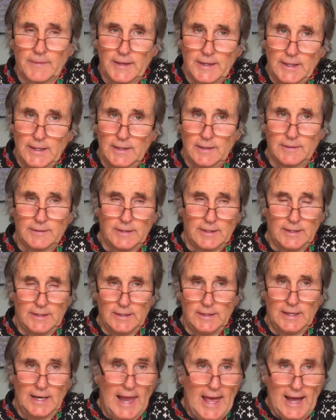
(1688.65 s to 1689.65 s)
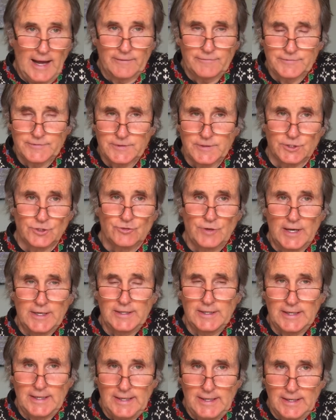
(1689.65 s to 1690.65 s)
the left, the
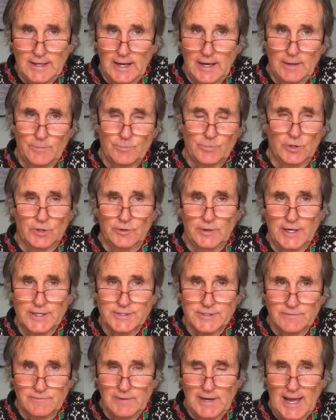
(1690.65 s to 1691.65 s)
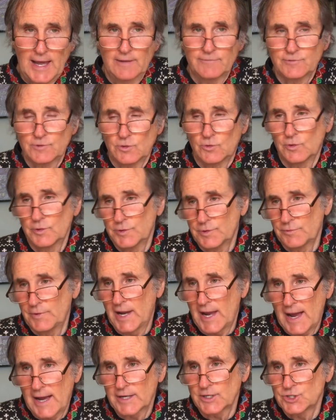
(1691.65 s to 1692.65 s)
trendy progressive left, or the
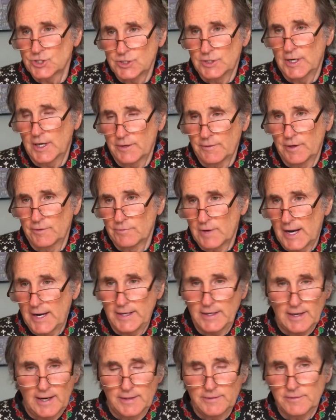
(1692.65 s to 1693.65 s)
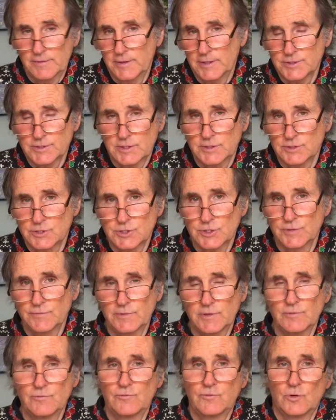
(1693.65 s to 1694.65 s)
reactionary right, either in its
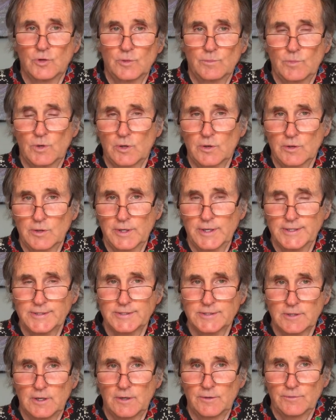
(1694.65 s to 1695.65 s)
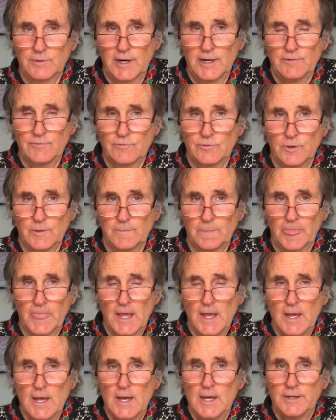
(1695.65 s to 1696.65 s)
conservative form or its alt-right form.
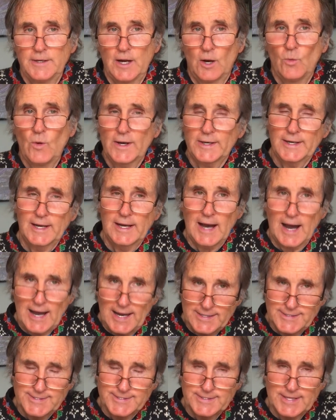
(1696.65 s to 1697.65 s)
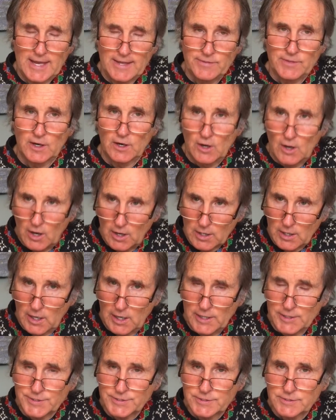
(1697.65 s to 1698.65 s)
Now, what guides then the
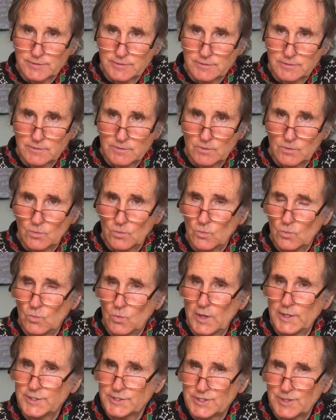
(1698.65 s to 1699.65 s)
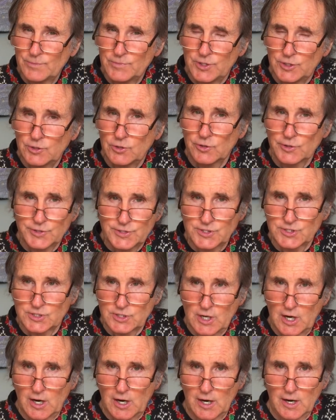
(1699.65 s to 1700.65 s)
logos? What is the North
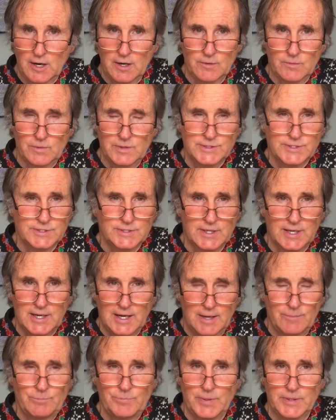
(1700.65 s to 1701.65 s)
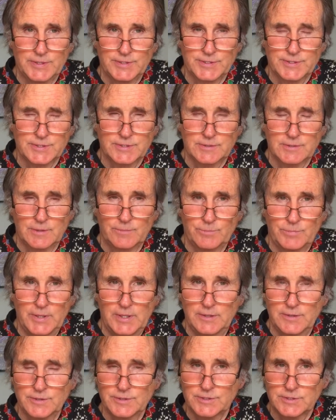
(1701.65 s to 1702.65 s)
Star? What's the compass that
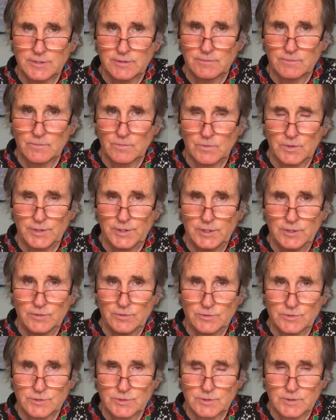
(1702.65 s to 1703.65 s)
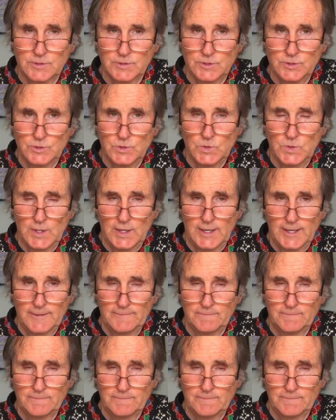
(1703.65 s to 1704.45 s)
Peterson will use to